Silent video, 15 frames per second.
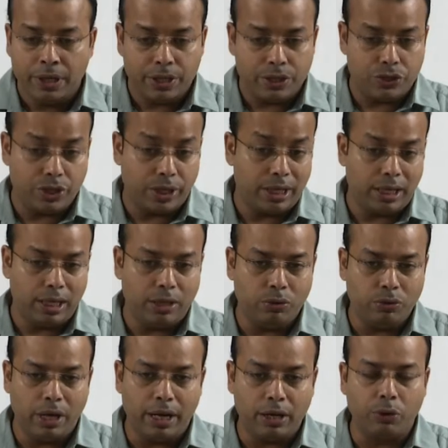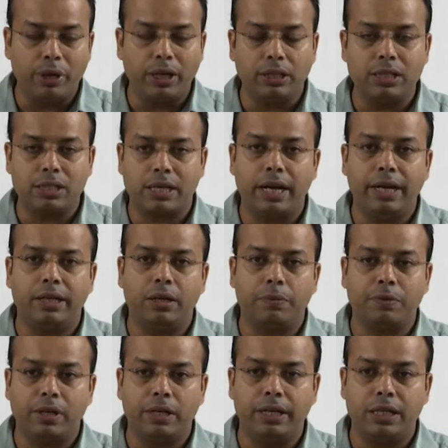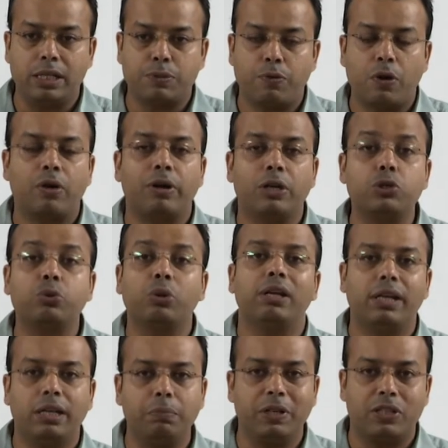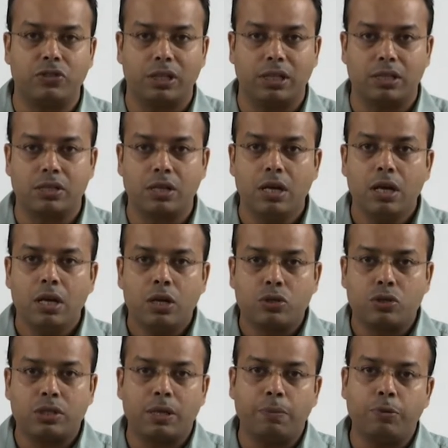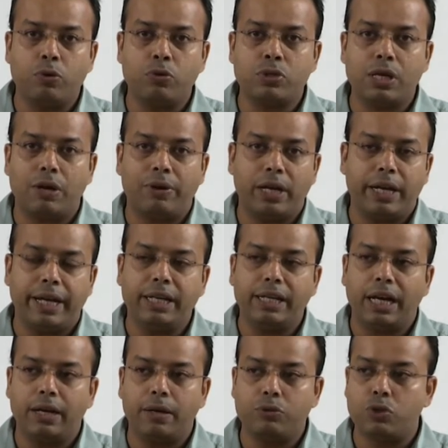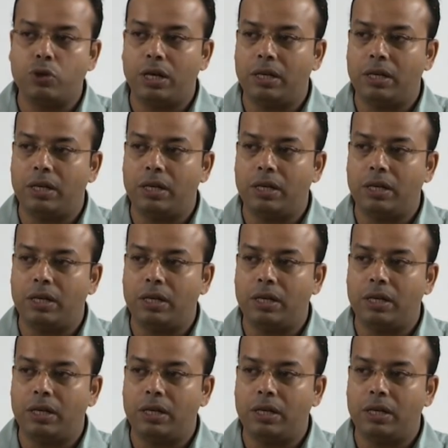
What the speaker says: generally we are doing this kind of cleanings for our jewelry materials. So suppose our any kind of jewelry